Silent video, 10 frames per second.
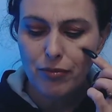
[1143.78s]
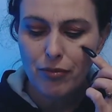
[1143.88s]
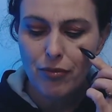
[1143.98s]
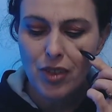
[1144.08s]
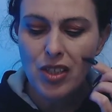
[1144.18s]

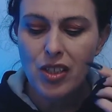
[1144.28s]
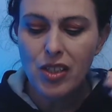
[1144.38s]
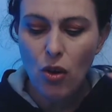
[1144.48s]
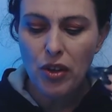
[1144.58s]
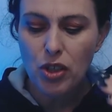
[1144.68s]
this is
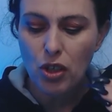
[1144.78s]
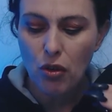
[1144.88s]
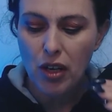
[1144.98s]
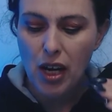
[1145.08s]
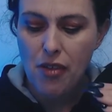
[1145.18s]
going to
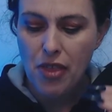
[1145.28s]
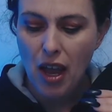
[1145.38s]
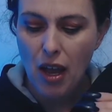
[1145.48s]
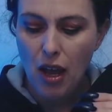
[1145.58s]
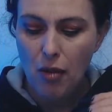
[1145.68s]
create
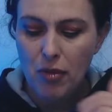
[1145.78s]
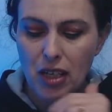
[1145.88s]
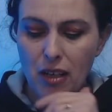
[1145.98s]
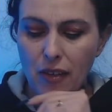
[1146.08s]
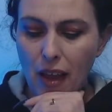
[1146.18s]
that
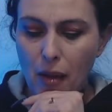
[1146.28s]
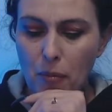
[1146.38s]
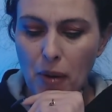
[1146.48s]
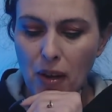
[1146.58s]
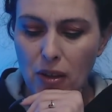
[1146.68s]
harmony and
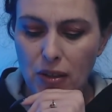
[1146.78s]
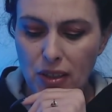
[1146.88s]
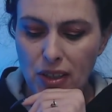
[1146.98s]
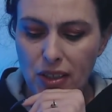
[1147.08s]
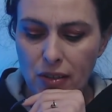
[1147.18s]
that
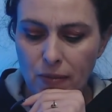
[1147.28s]
balance.